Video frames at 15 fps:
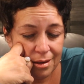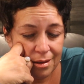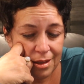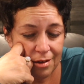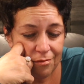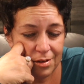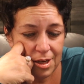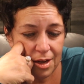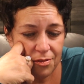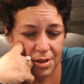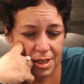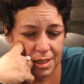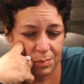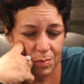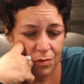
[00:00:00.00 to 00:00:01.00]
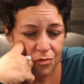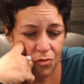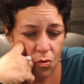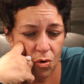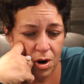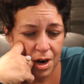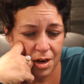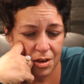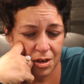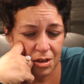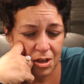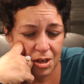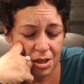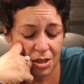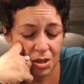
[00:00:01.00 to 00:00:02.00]
they've done this before and they're
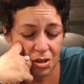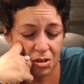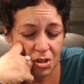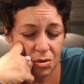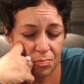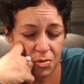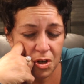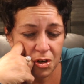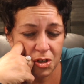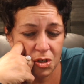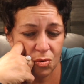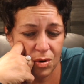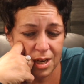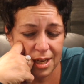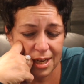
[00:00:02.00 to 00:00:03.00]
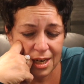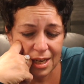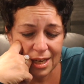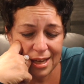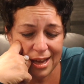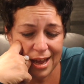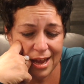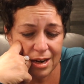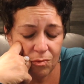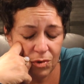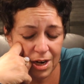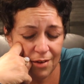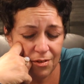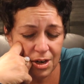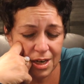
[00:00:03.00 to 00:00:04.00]
gonna they're they're doing it again
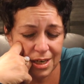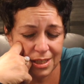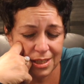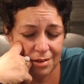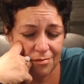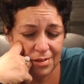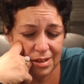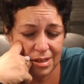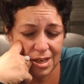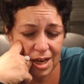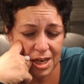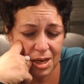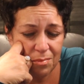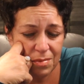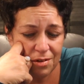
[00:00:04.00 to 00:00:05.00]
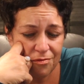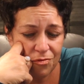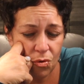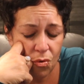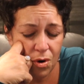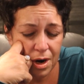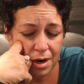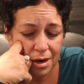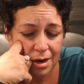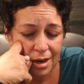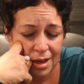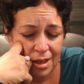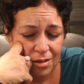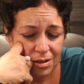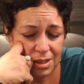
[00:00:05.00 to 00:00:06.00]
whatever it is they've done it before
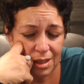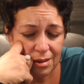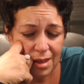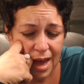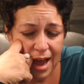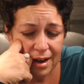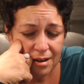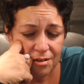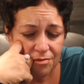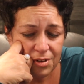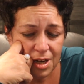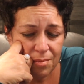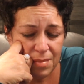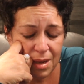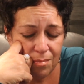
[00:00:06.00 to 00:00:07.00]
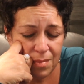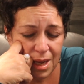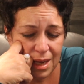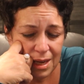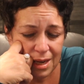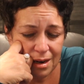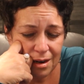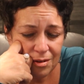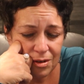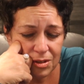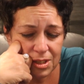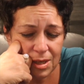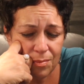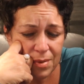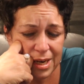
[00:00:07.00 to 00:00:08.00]
there's a lack of commitment here
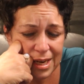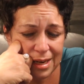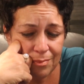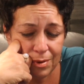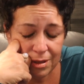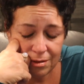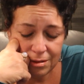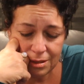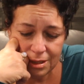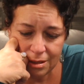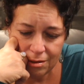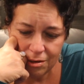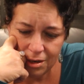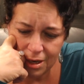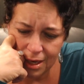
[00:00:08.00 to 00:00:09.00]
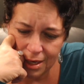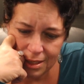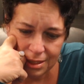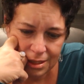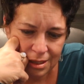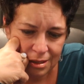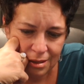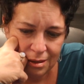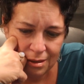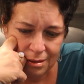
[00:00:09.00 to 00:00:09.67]
there's somebody there's there is